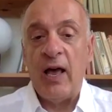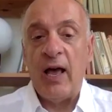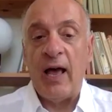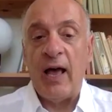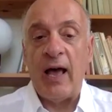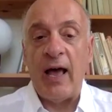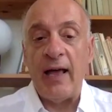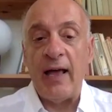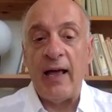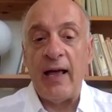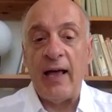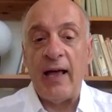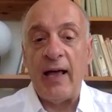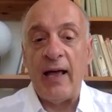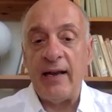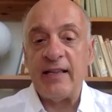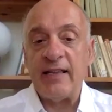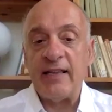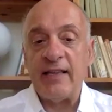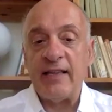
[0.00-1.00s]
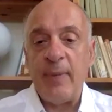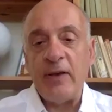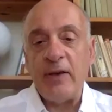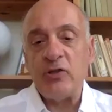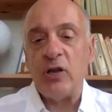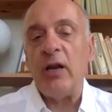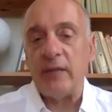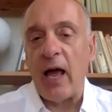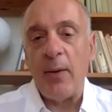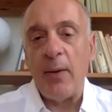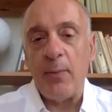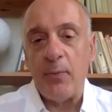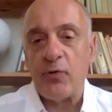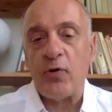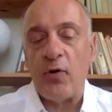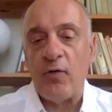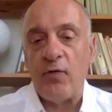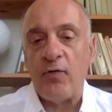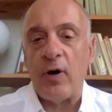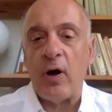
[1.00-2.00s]
and especially in
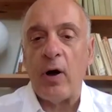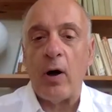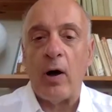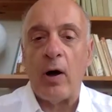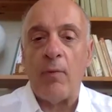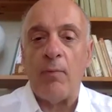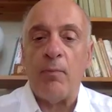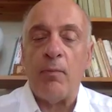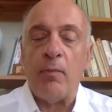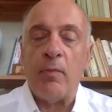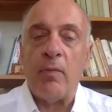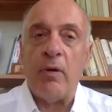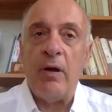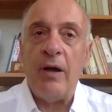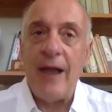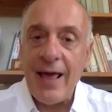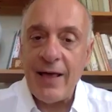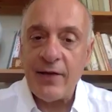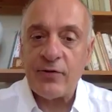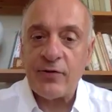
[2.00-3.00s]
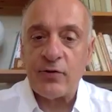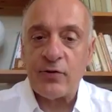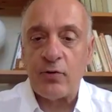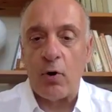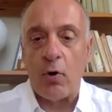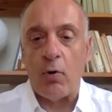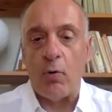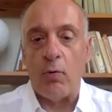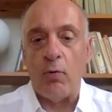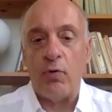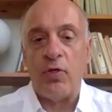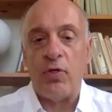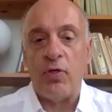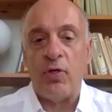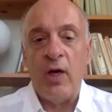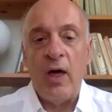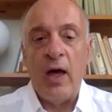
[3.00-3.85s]
times of less growth